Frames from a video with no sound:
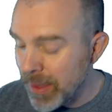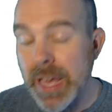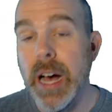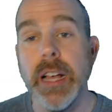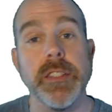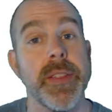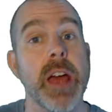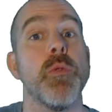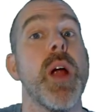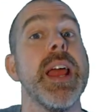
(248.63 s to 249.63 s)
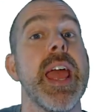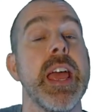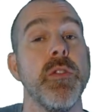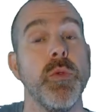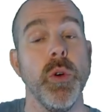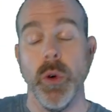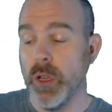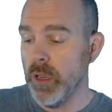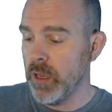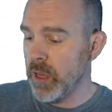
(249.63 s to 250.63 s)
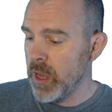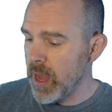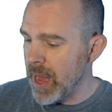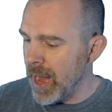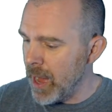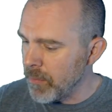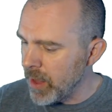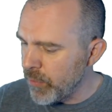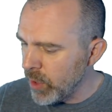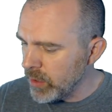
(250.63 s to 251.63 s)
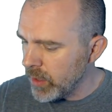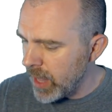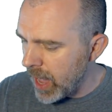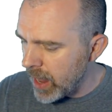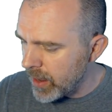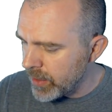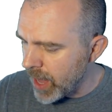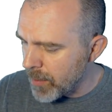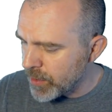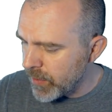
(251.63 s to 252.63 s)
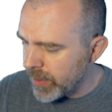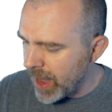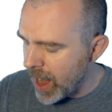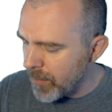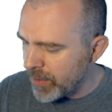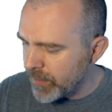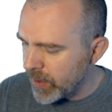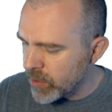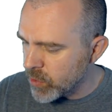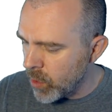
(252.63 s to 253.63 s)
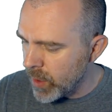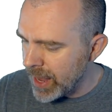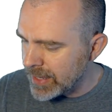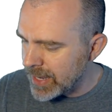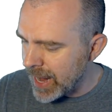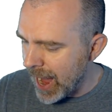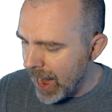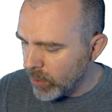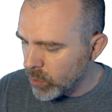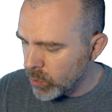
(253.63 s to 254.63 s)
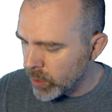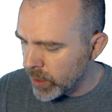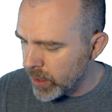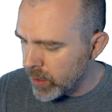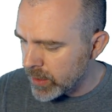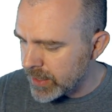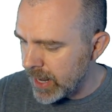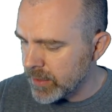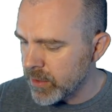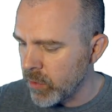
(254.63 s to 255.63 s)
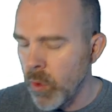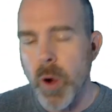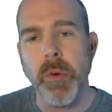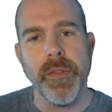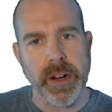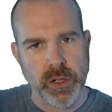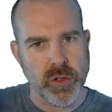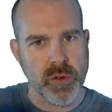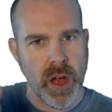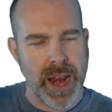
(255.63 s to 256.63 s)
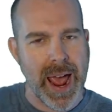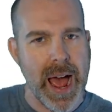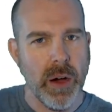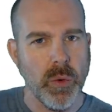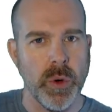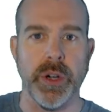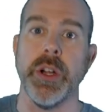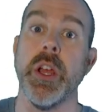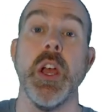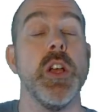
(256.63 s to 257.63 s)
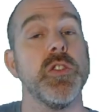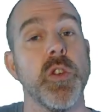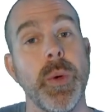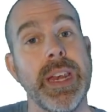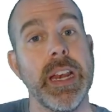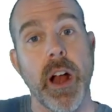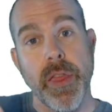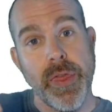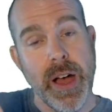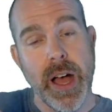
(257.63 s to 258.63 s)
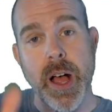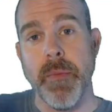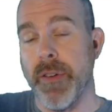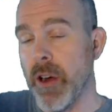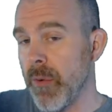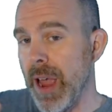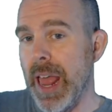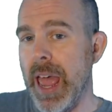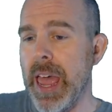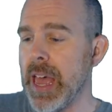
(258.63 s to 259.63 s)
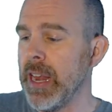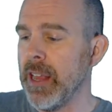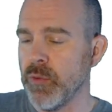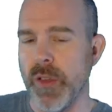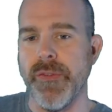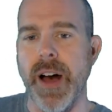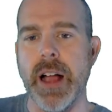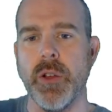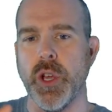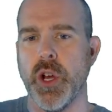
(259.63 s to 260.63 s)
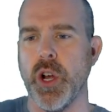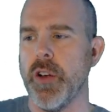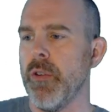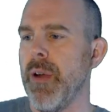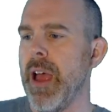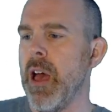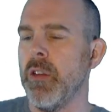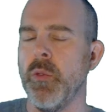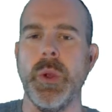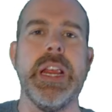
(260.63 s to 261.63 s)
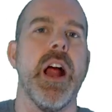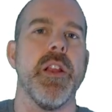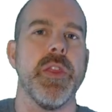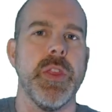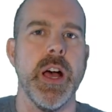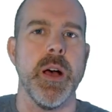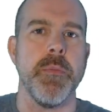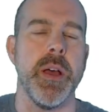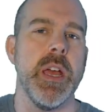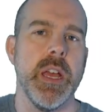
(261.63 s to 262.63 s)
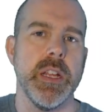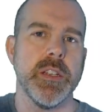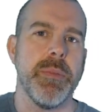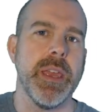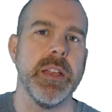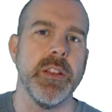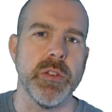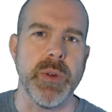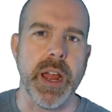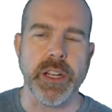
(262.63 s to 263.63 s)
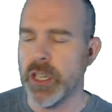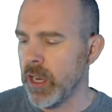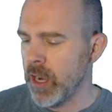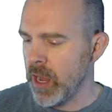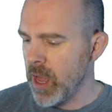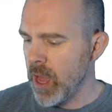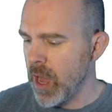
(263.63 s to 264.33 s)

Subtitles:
because of that right-hand rule. If we look at the hemisphere is oriented outward. Notice it has the normal vector drawn outward, so we need our thumb of our right hand as we follow the curve around. We need our thumb to be in the direction